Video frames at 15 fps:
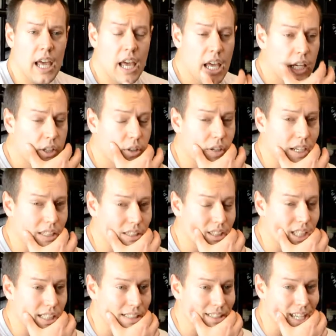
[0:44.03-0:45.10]
it creates
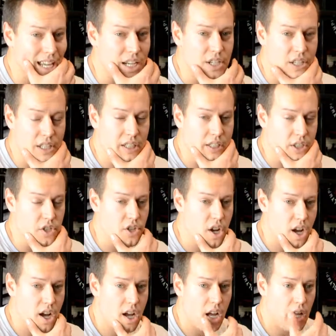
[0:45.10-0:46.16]
less tension in the
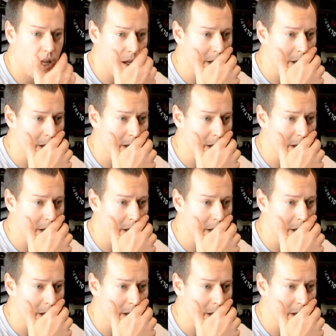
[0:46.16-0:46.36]
jaw.